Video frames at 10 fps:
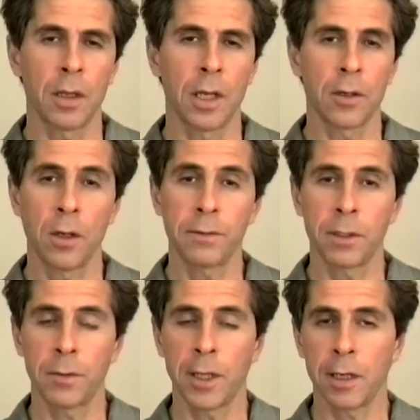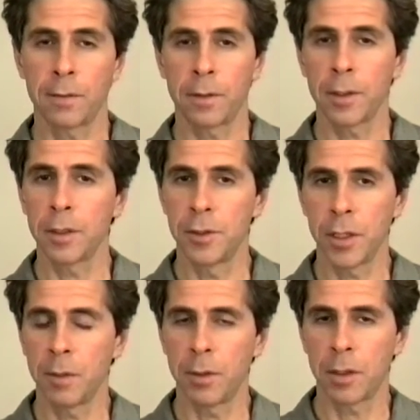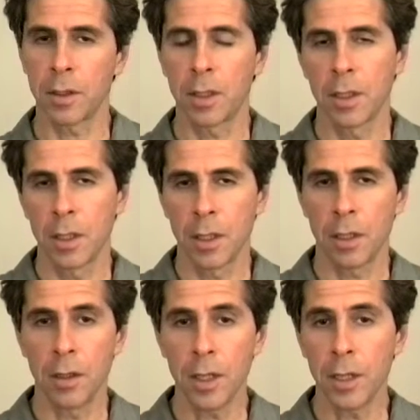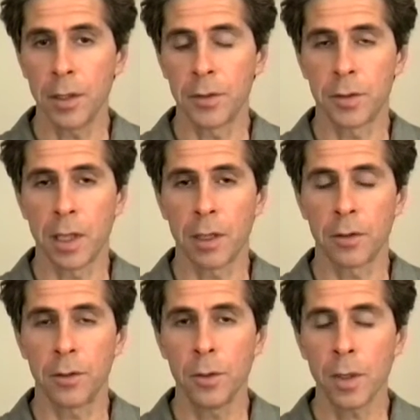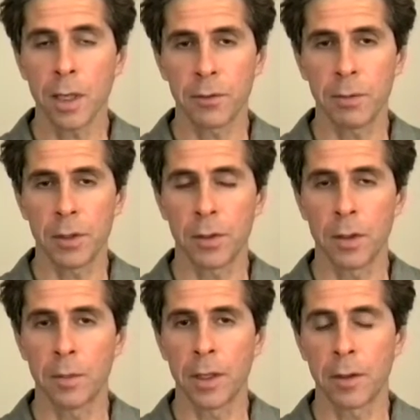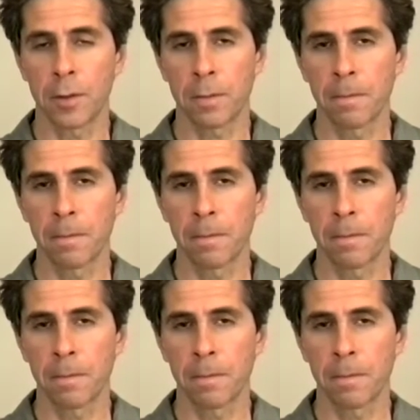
And often we have very legitimate needs that do have to be thought about.